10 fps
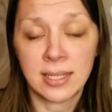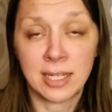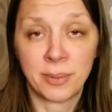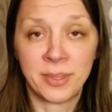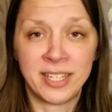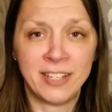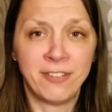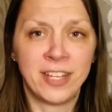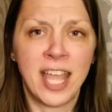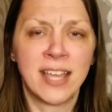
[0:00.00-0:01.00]
Um, and if
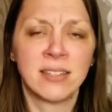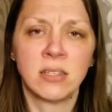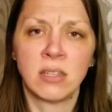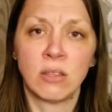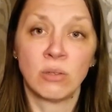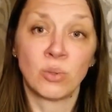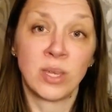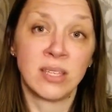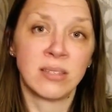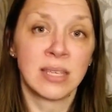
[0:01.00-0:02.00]
it hasn't in those
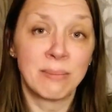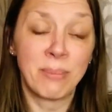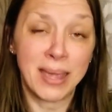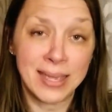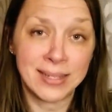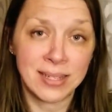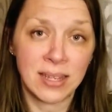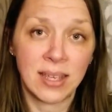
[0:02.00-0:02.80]
ways, it might.